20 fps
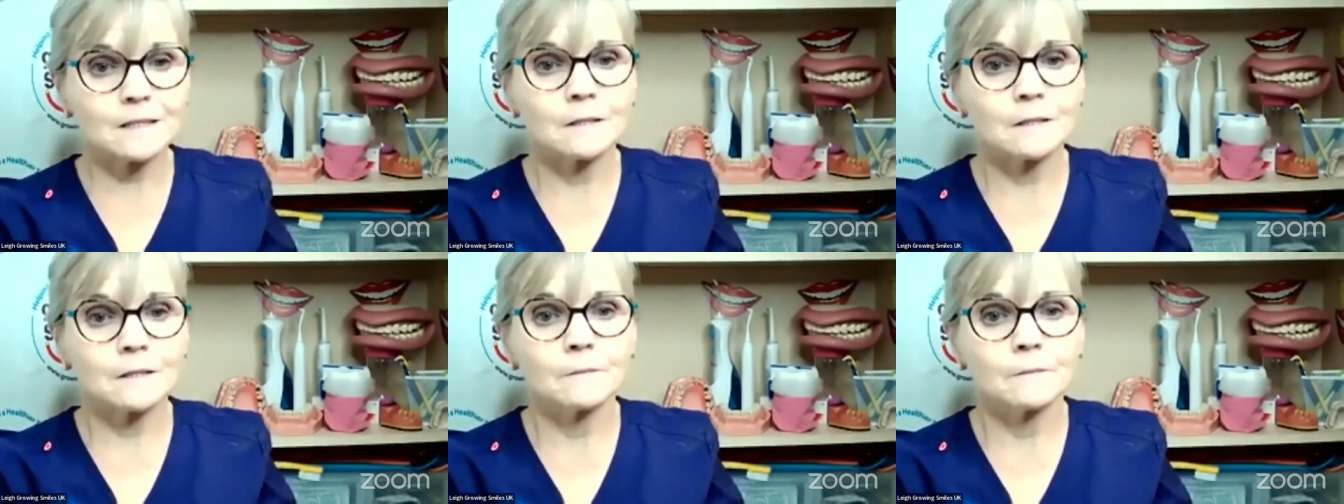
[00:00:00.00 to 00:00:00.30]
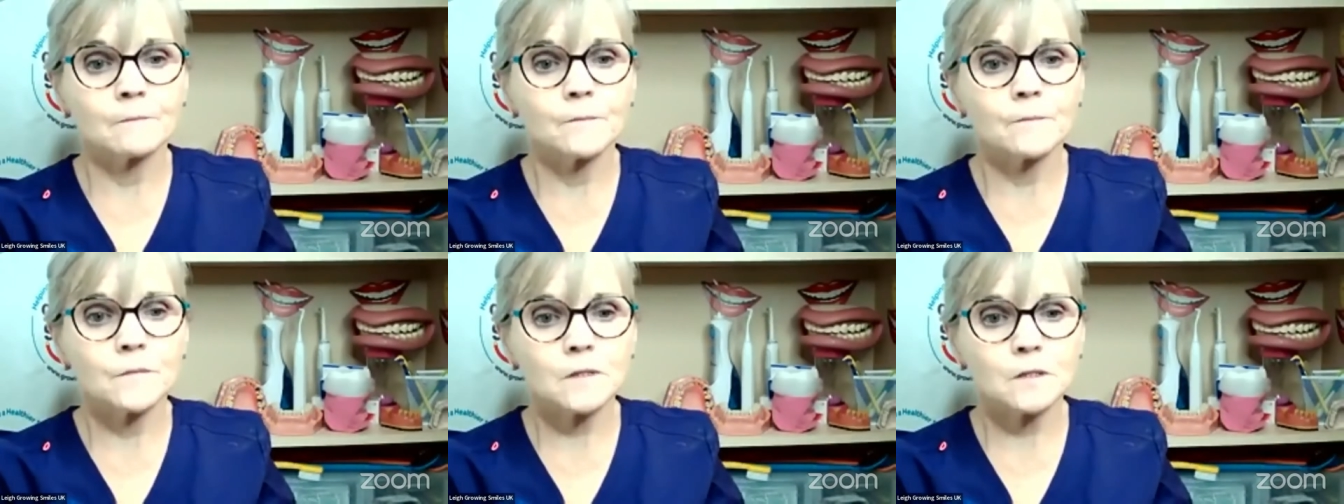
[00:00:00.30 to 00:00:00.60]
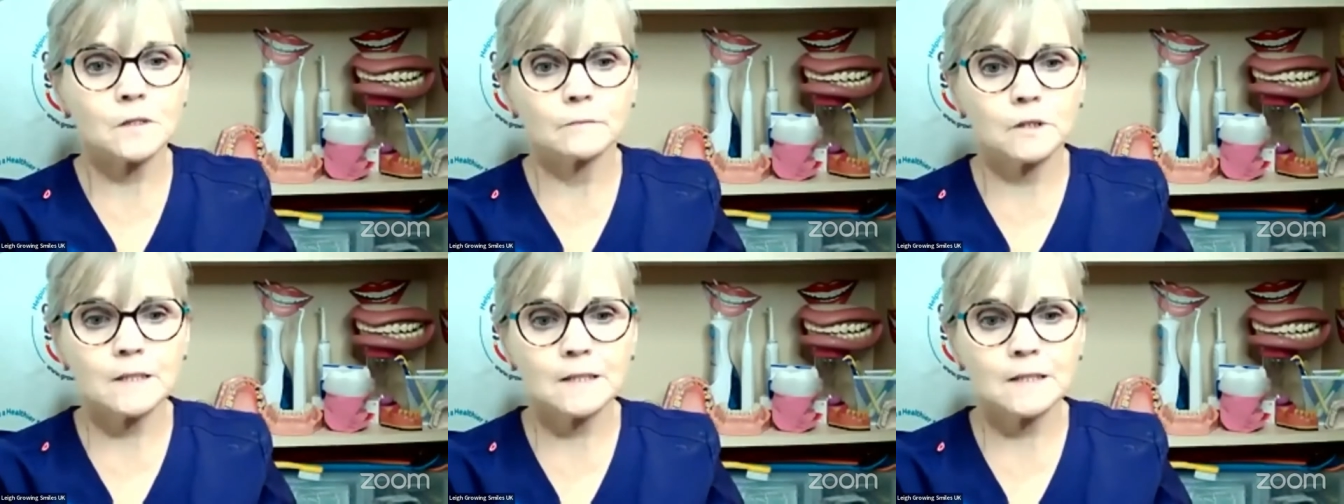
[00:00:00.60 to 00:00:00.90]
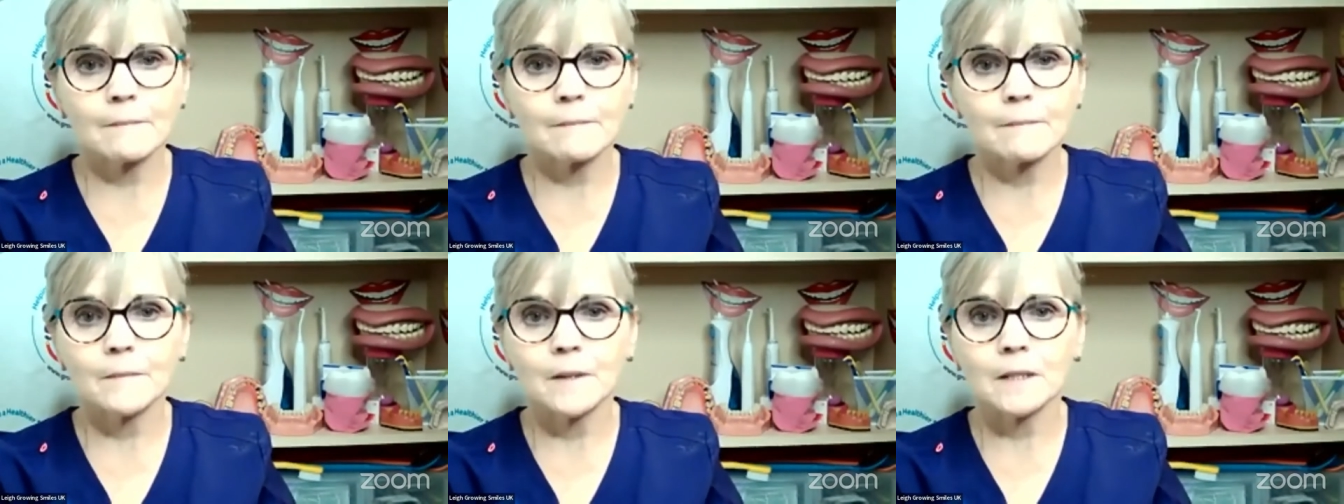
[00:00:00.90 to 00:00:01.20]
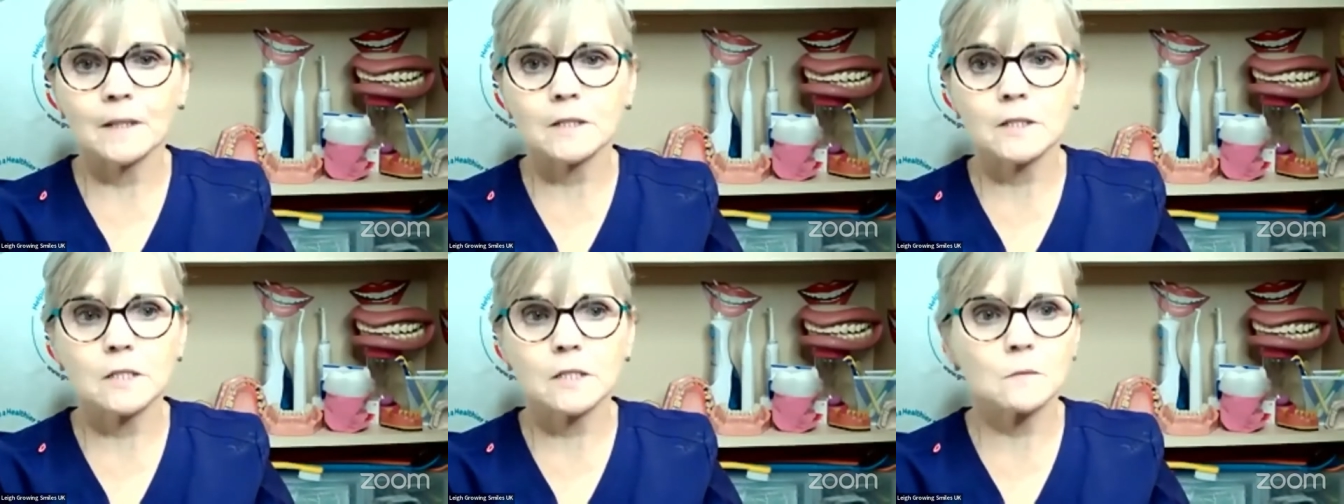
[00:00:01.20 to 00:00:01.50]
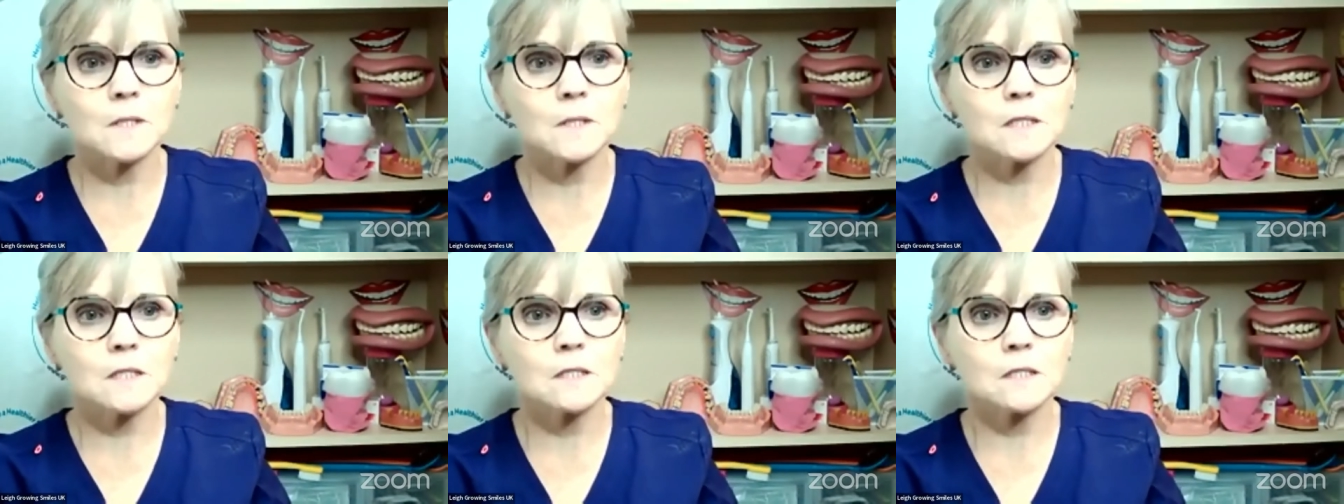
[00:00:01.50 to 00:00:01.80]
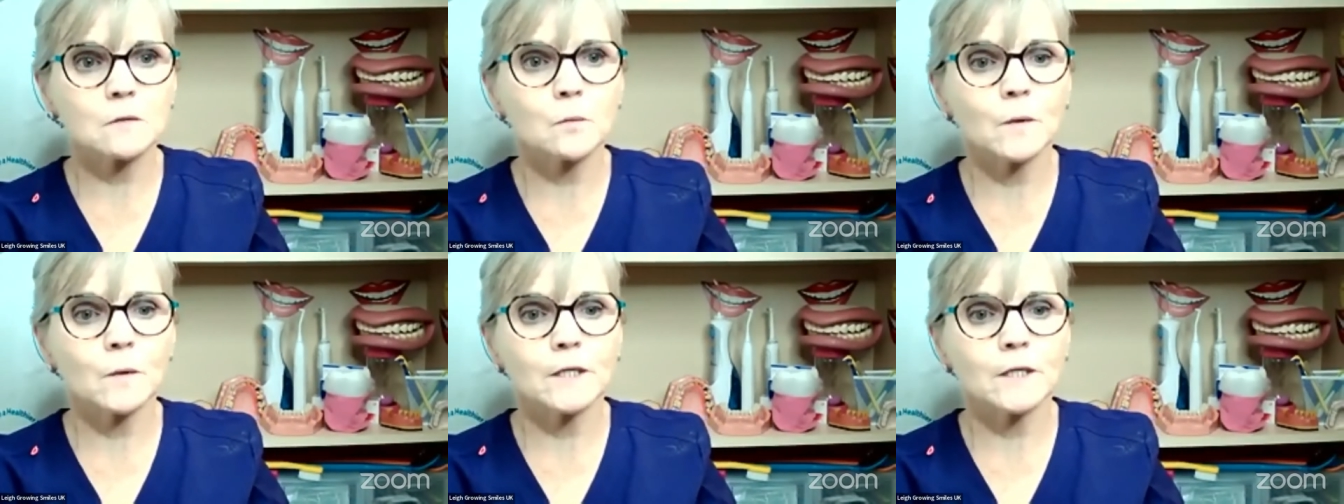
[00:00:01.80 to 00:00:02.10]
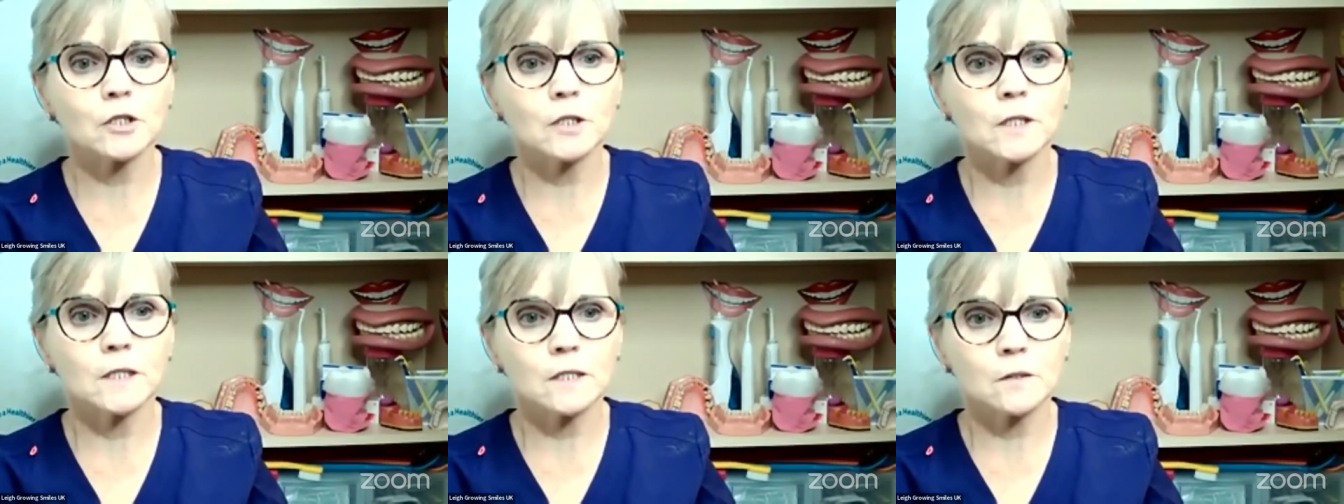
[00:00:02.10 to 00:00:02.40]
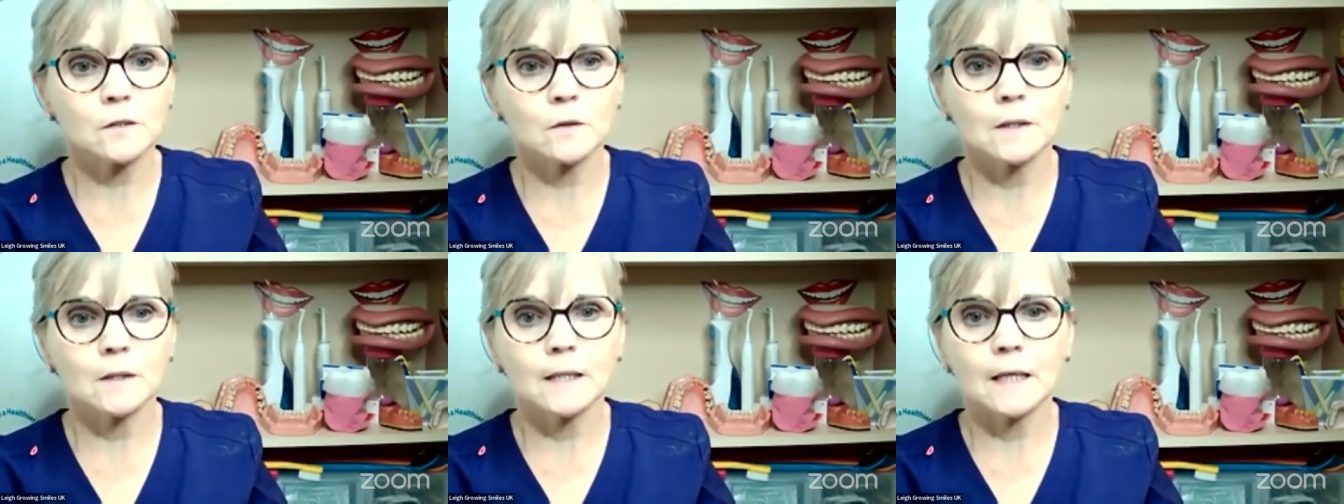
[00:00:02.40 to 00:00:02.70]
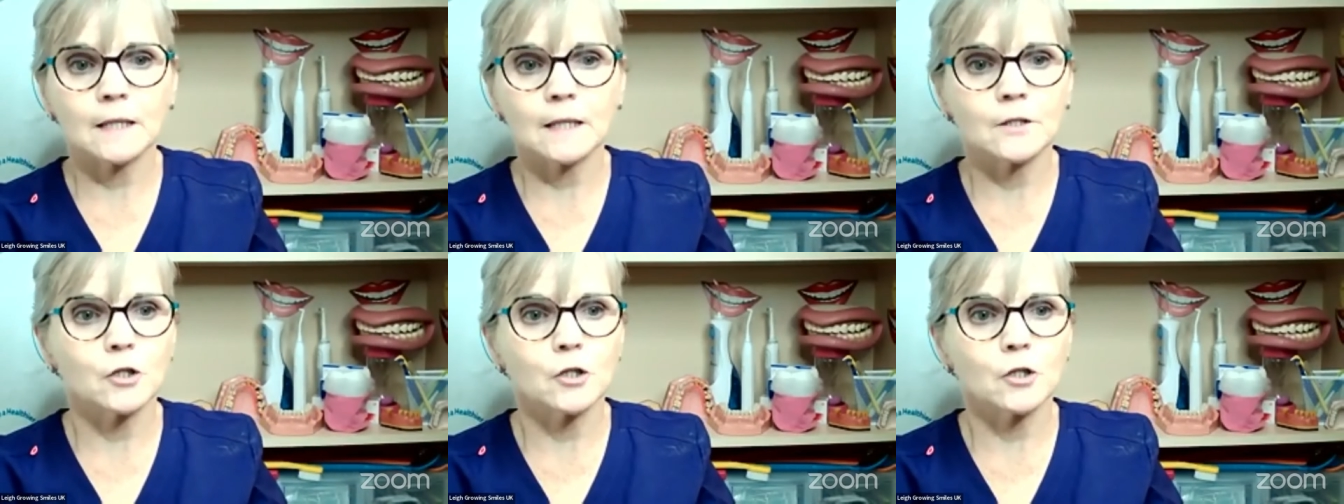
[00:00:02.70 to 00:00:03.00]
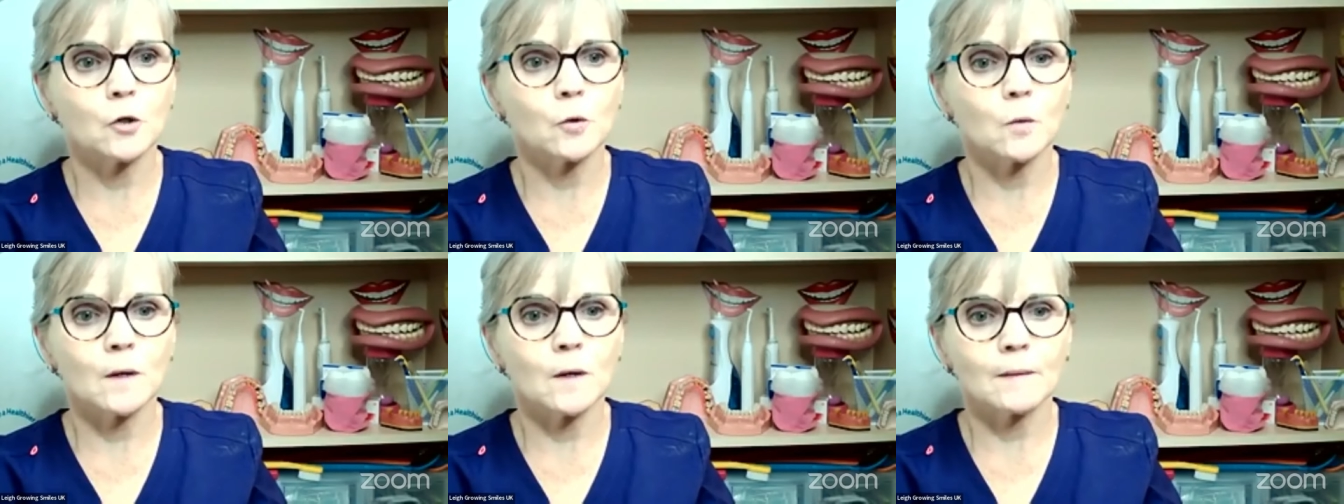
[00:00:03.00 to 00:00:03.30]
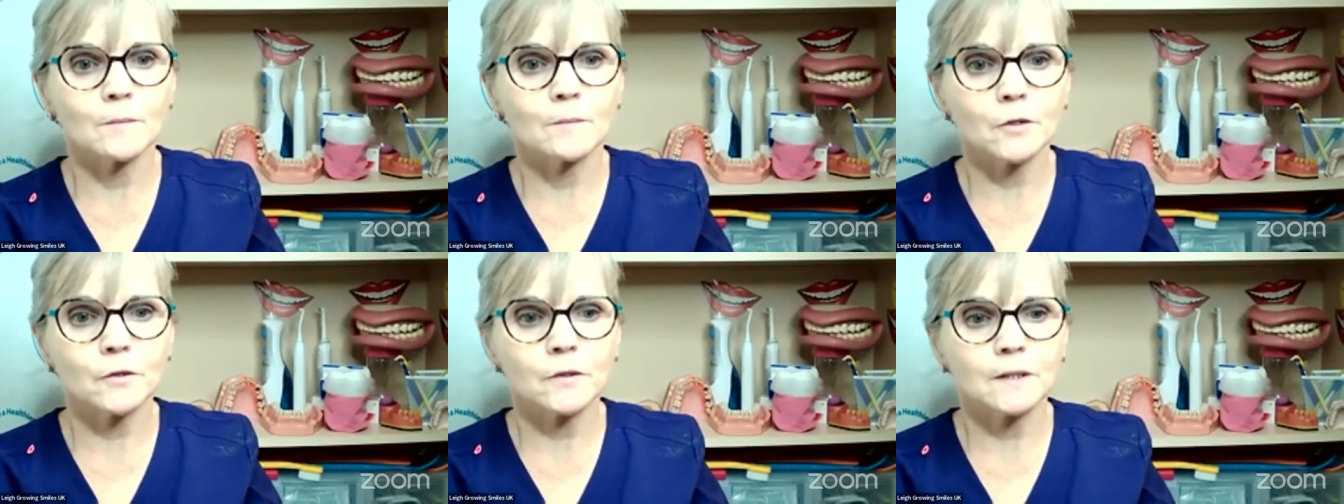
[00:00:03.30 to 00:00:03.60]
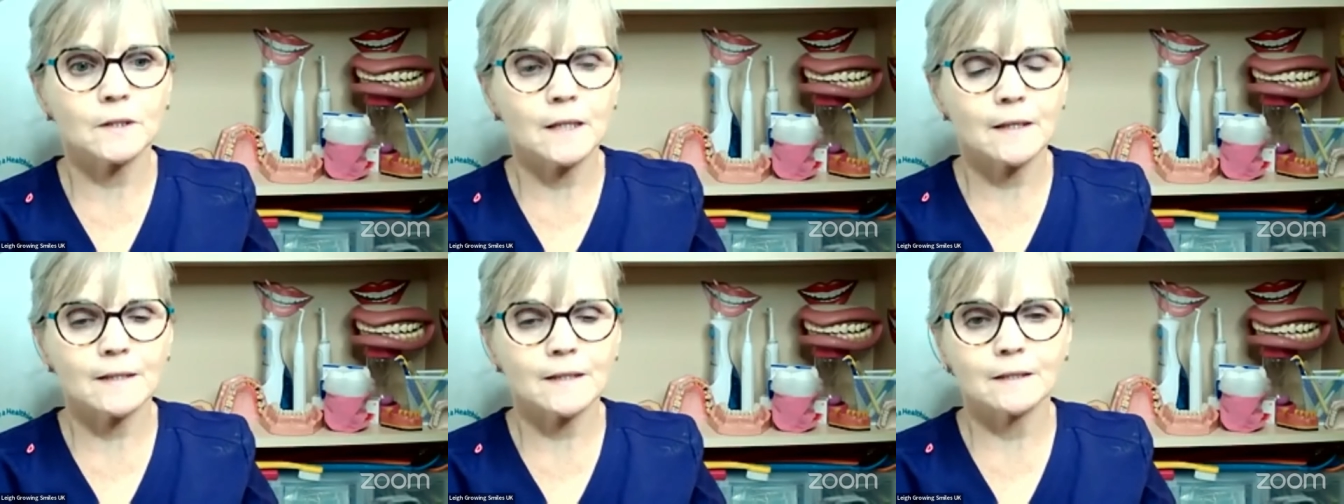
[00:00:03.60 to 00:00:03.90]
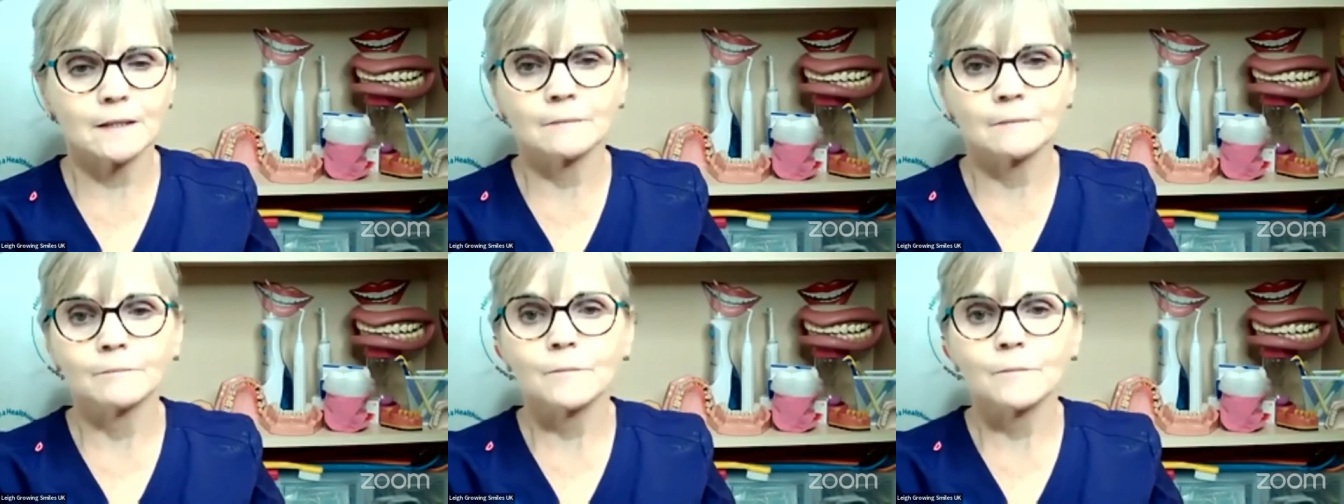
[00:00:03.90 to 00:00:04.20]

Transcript: So just let me, I just want to switch here so I know what I'm coming out here.